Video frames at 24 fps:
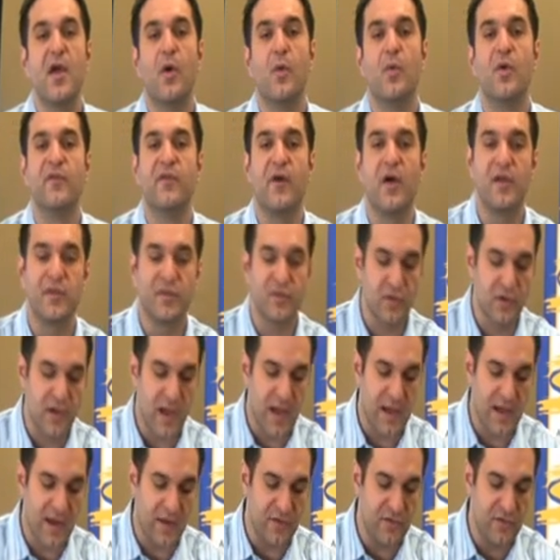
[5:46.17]
we've also
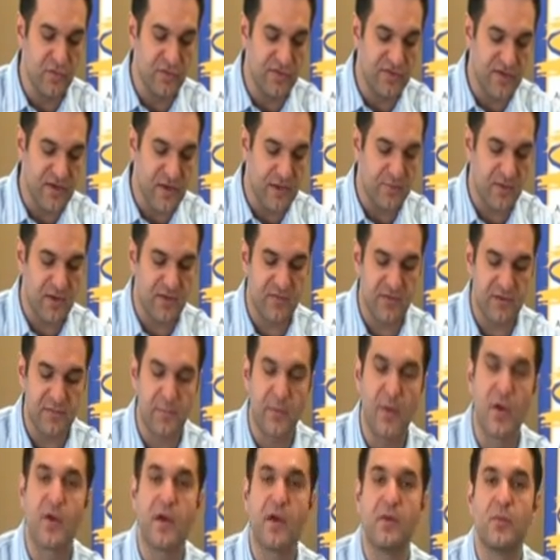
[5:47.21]
got a new segment of this
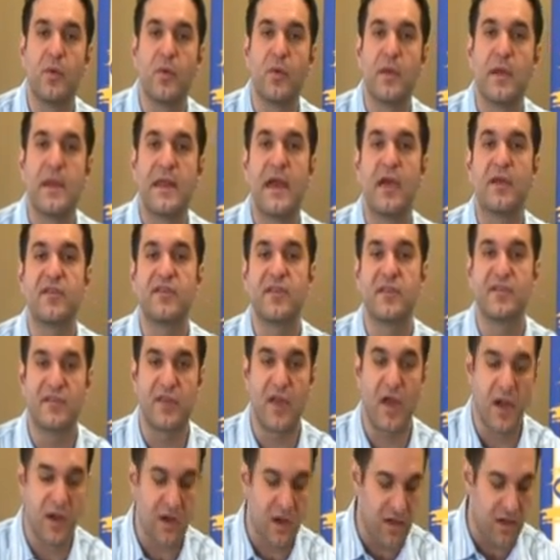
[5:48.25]
program where we announce the
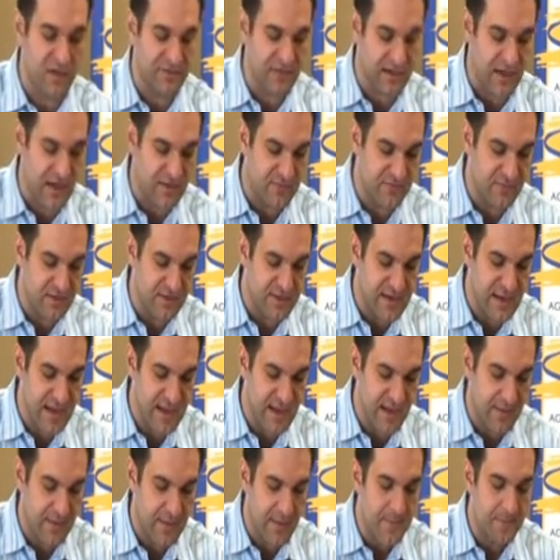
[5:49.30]
stock halts of the
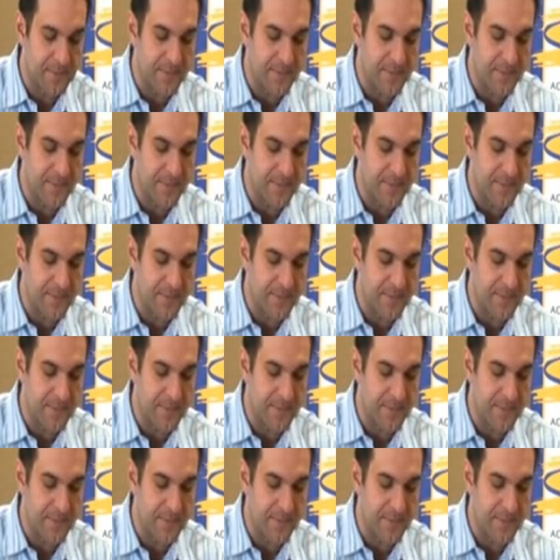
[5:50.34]
day.